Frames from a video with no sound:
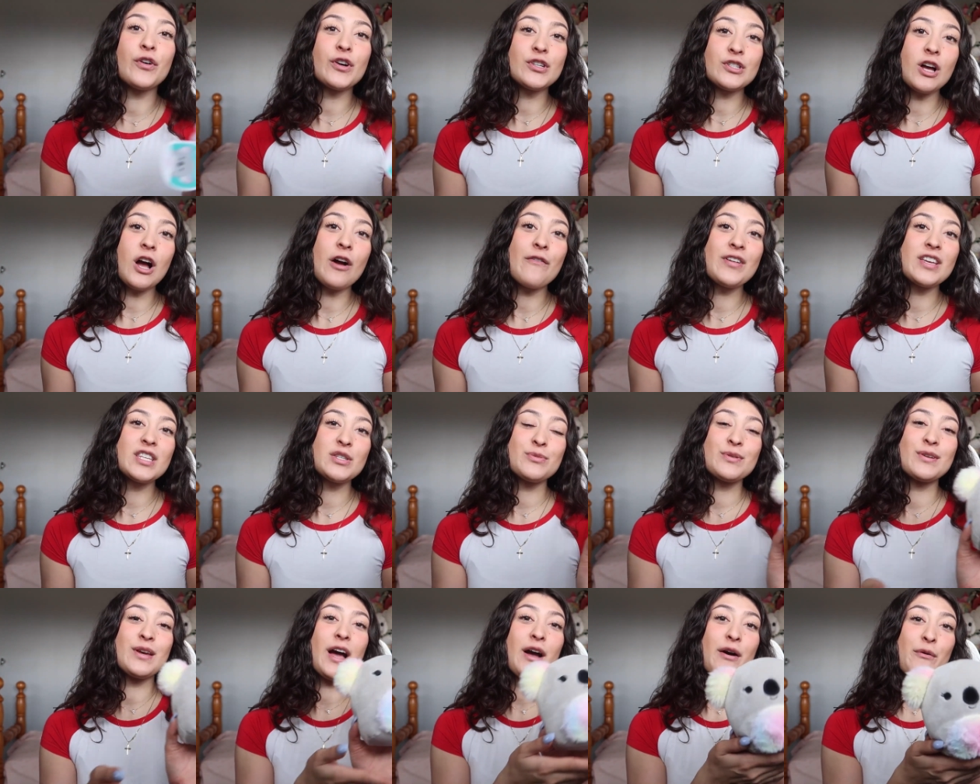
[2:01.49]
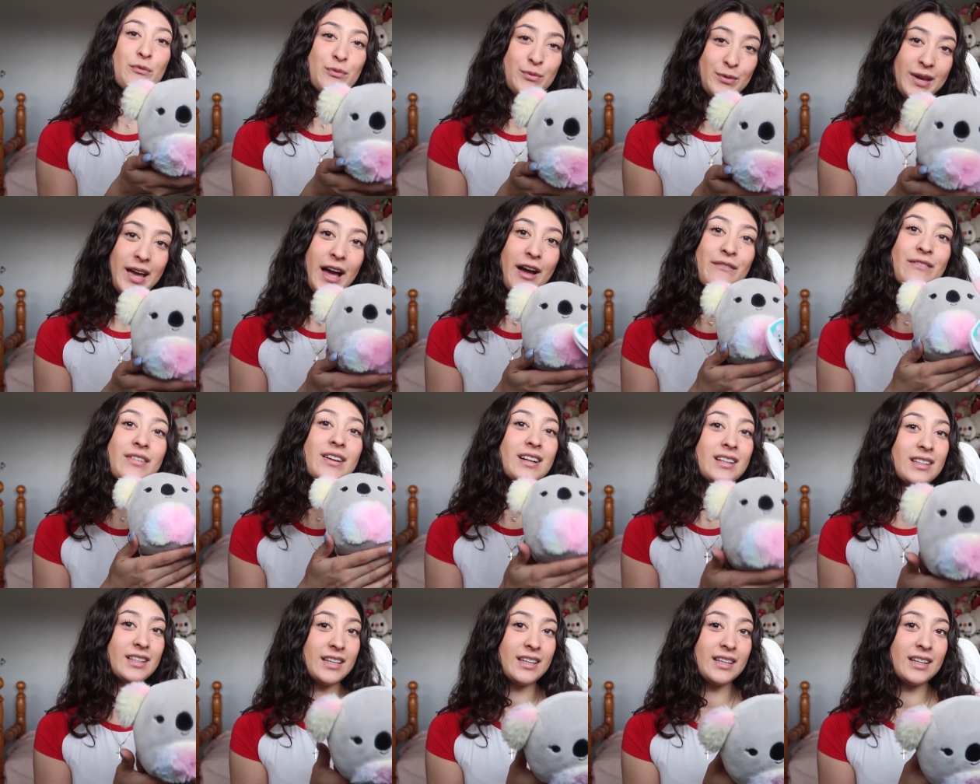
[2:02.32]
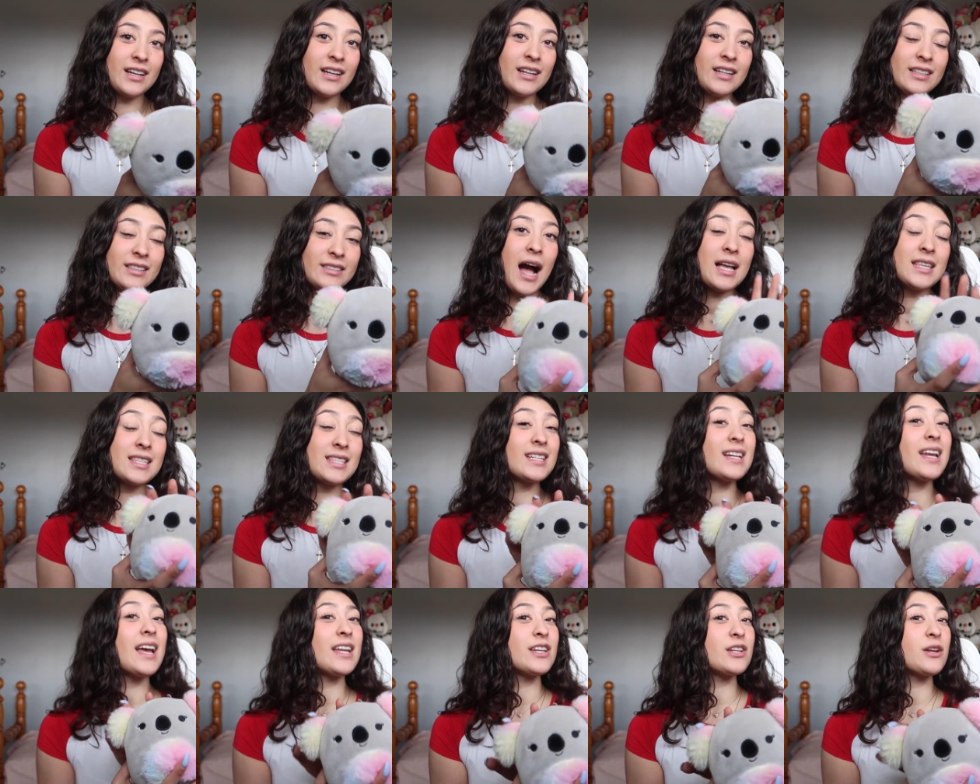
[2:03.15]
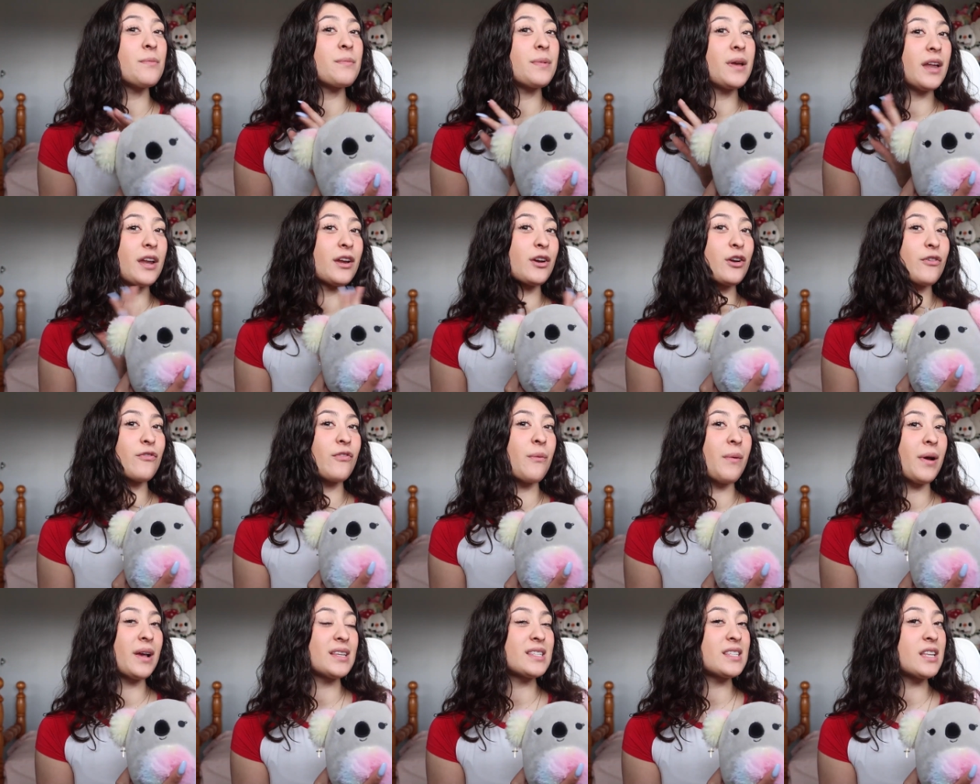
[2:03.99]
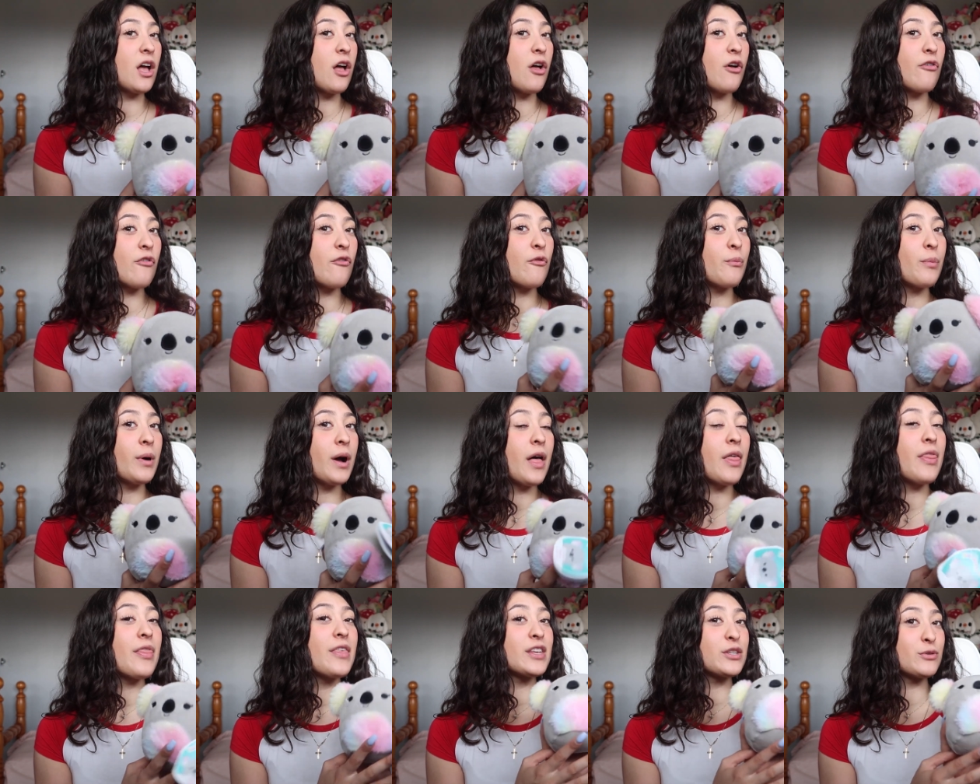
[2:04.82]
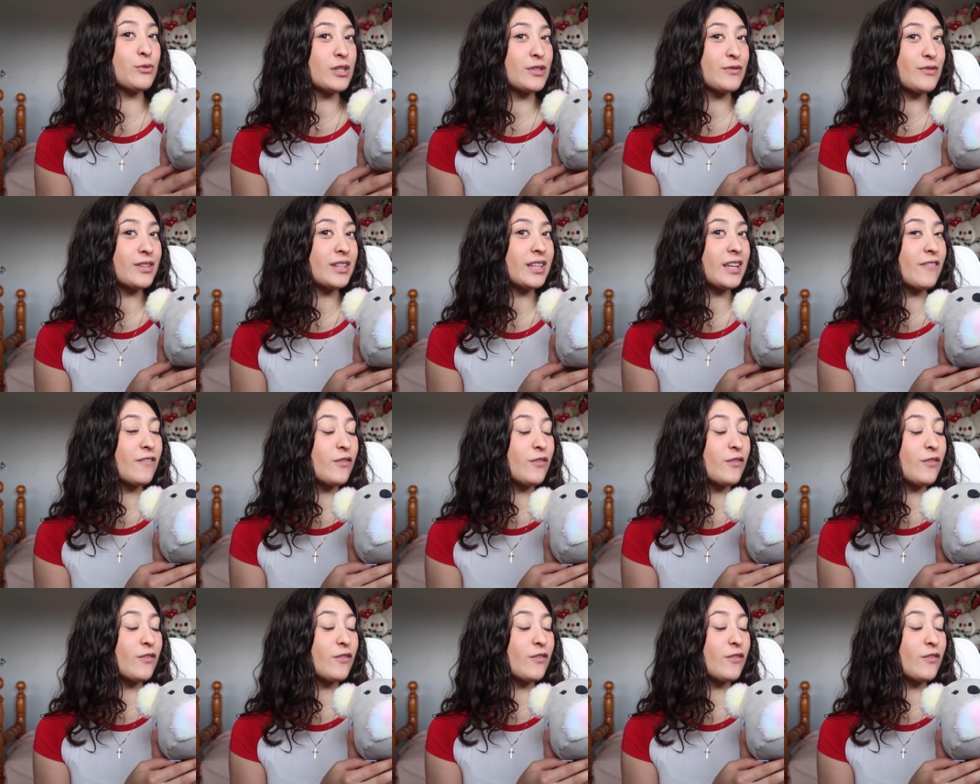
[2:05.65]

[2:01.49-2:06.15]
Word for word: first, obviously, we have Kalina. I didn't end up getting her for myself, but this was for the